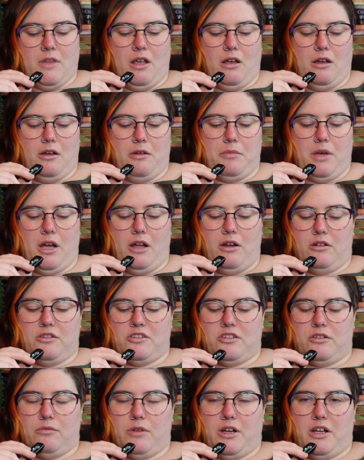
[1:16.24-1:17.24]
I
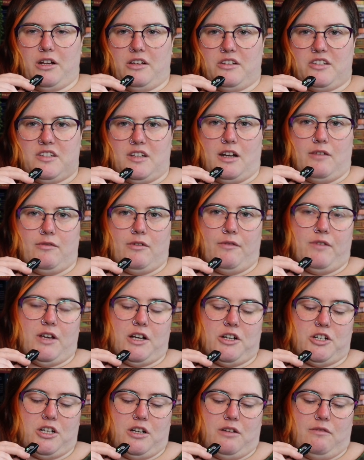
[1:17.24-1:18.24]
also read A Sign of
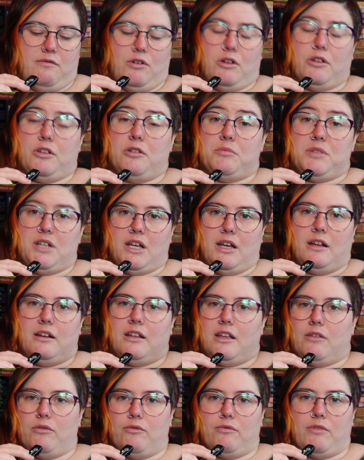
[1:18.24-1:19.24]
Affection, Volume 10,
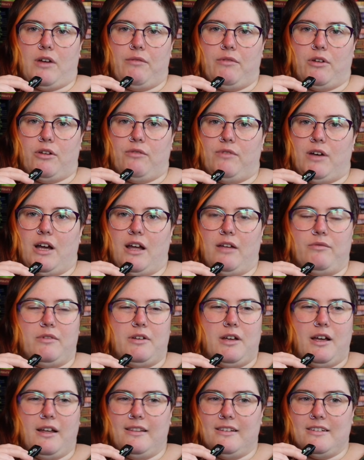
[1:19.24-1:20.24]
gave it 5 out of 5.
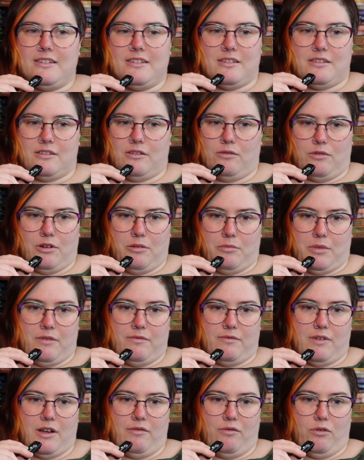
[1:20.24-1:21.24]
This is still one of my
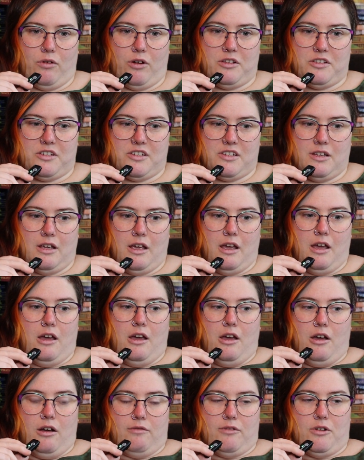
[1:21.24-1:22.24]
favorites
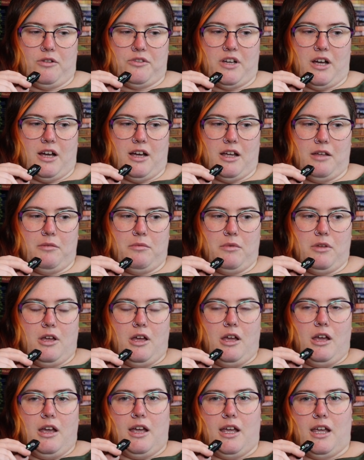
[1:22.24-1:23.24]
of all time,
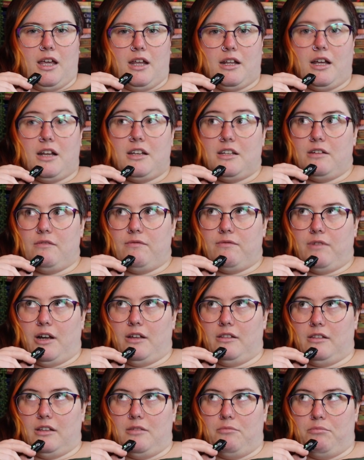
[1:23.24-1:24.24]
and I did
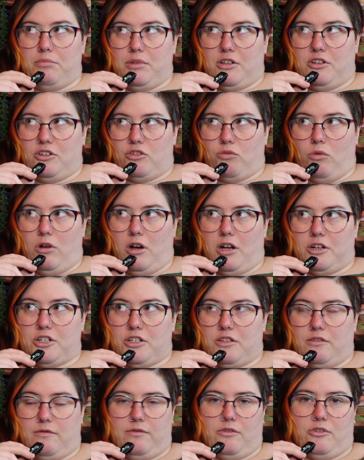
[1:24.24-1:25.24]
finally binge
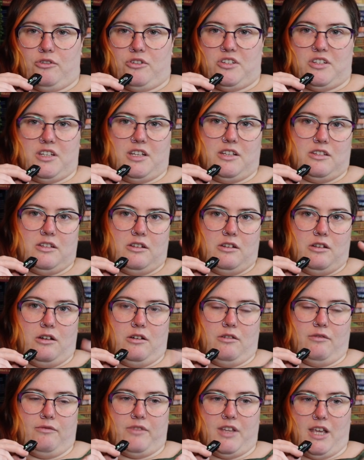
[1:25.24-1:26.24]
watch the first season
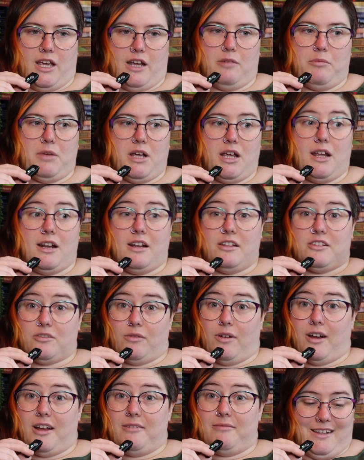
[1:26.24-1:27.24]
of the anime, and it's
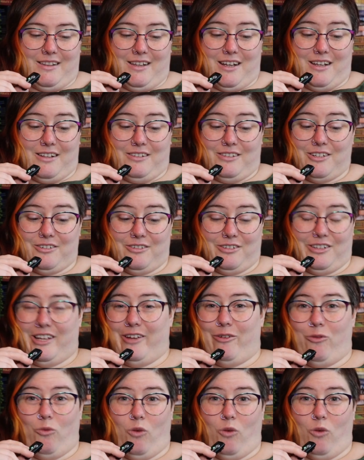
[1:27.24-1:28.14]
great. I literally